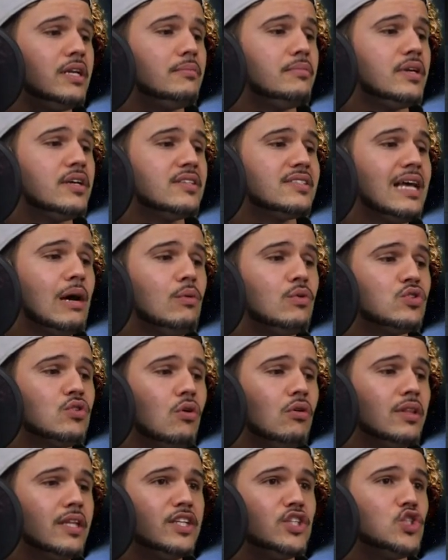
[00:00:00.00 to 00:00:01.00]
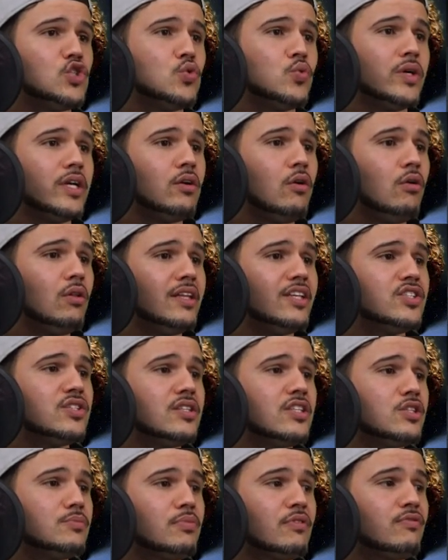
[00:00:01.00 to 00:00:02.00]
Because I was all into it, all into
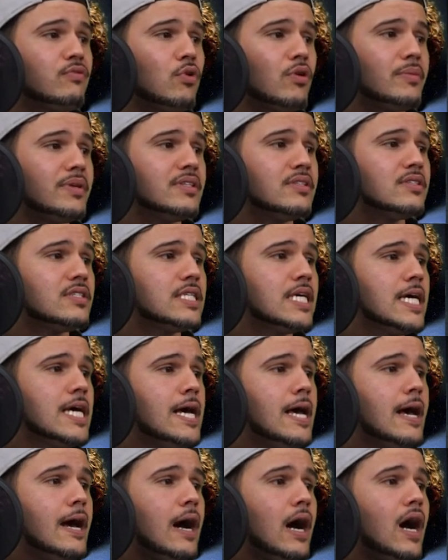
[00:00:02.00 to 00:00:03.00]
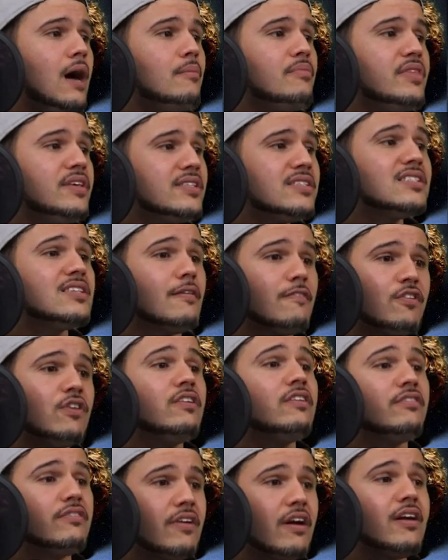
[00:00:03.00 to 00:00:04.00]
this performance. This is a
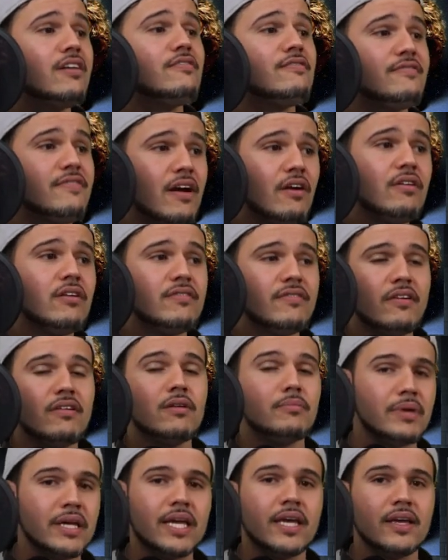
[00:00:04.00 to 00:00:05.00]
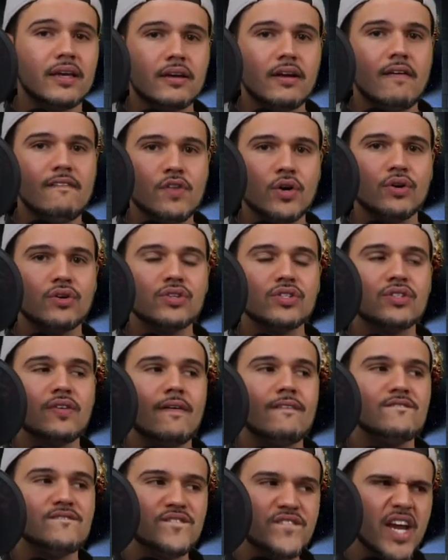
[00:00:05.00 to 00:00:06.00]
very, very, very, very big hit of hers.
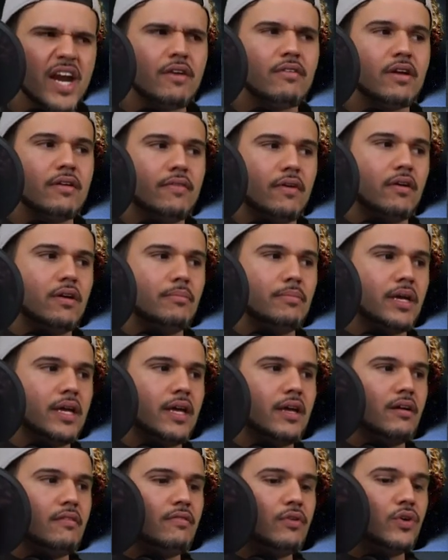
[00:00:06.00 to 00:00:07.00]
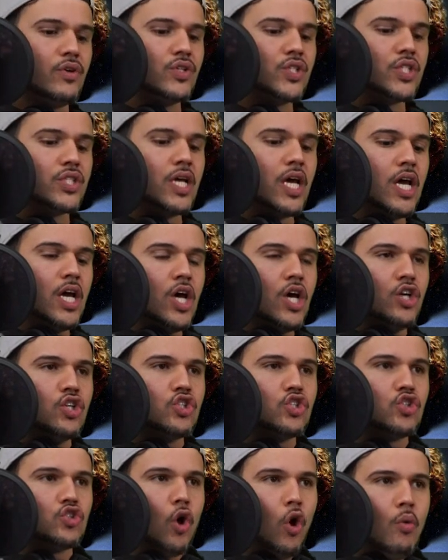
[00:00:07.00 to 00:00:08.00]
Very, very big hit of hers.
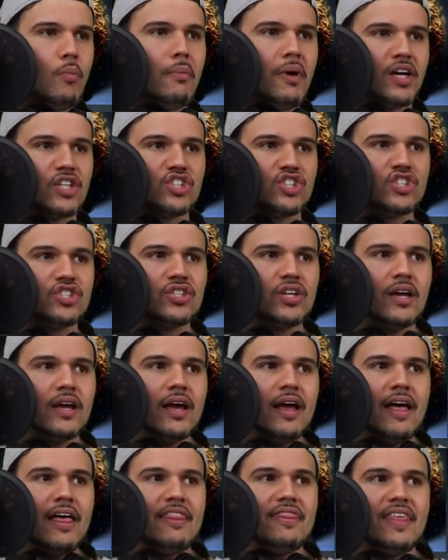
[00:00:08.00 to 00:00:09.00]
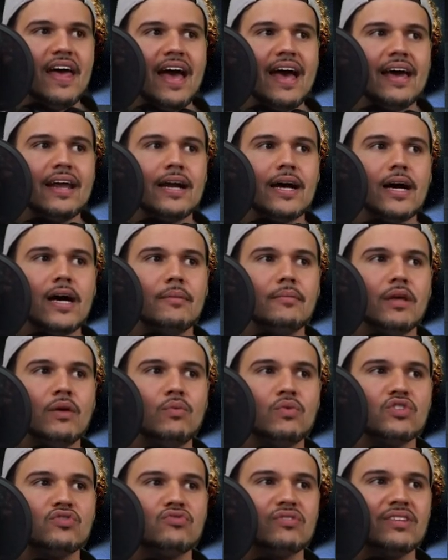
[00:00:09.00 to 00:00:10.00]
So much that it
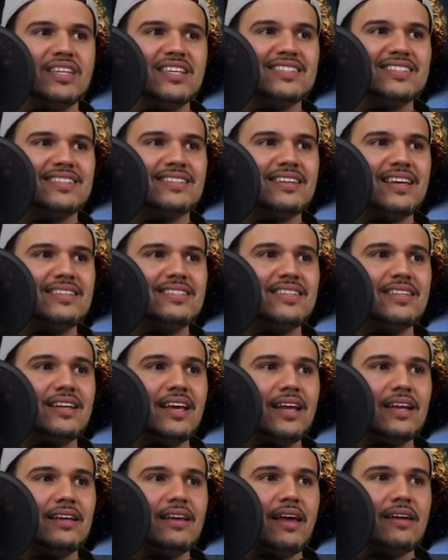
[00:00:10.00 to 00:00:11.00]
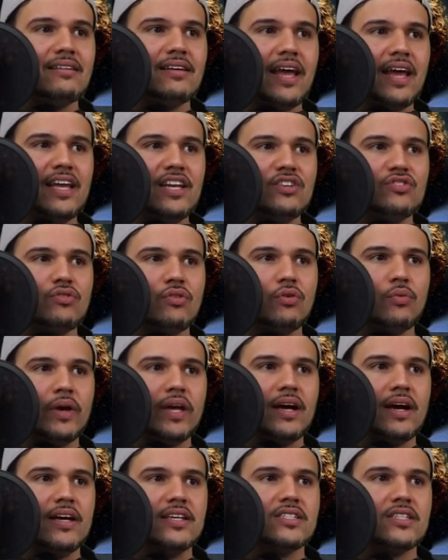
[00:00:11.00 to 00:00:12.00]
was released in 1988. 80s all the way,
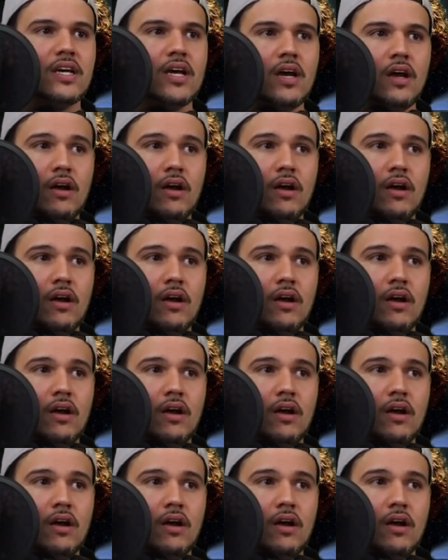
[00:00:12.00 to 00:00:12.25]
guys.